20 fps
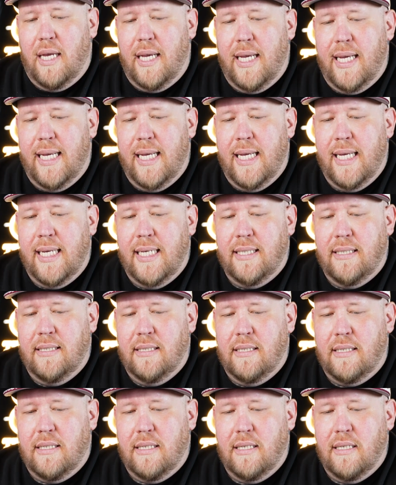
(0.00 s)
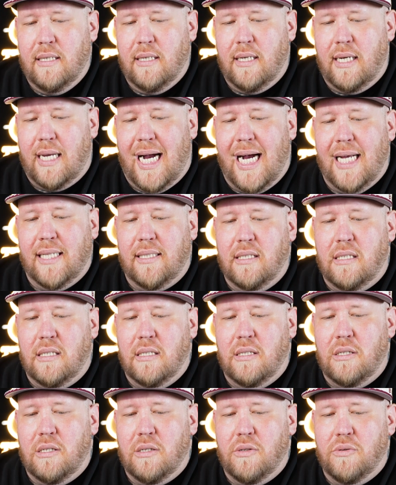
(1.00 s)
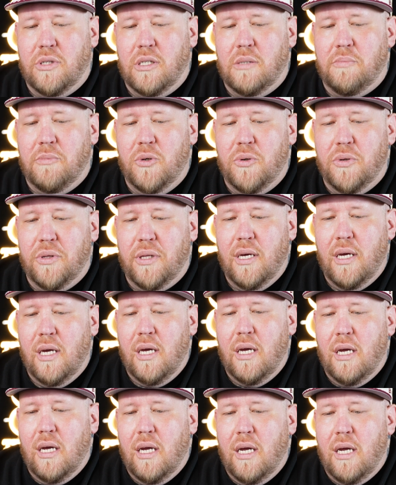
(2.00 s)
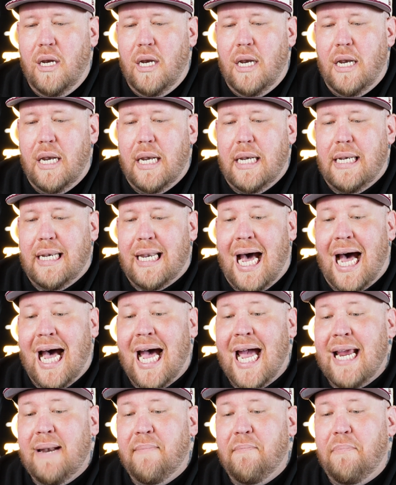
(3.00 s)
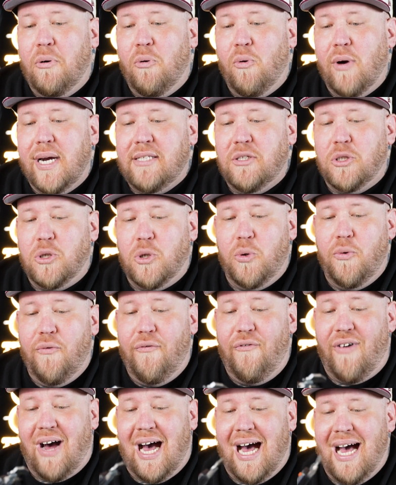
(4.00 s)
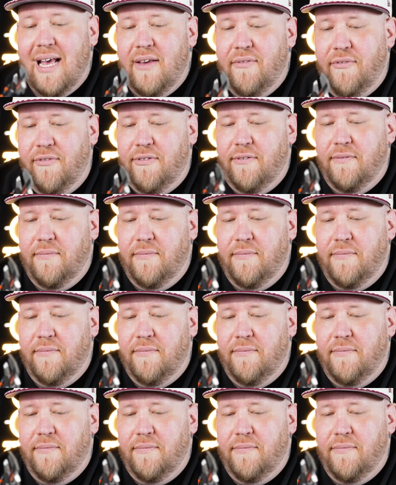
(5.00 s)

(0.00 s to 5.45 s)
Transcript: and God, this is so smooth. 9.25,